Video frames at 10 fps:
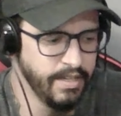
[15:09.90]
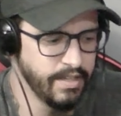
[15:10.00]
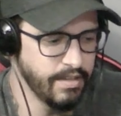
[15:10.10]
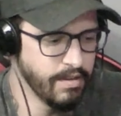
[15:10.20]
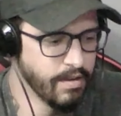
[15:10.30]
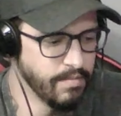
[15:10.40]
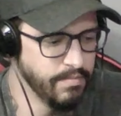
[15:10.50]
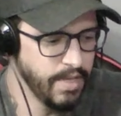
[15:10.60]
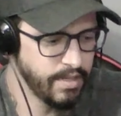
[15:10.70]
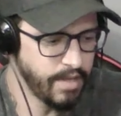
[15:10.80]
Um,
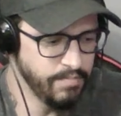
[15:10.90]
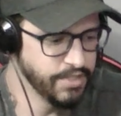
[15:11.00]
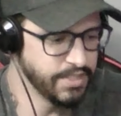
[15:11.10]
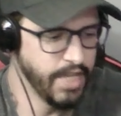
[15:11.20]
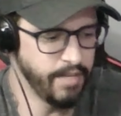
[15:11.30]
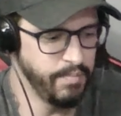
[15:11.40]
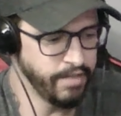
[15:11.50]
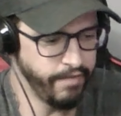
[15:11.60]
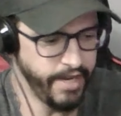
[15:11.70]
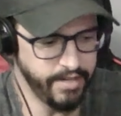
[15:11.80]
I'm just not a big
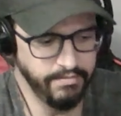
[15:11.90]
fan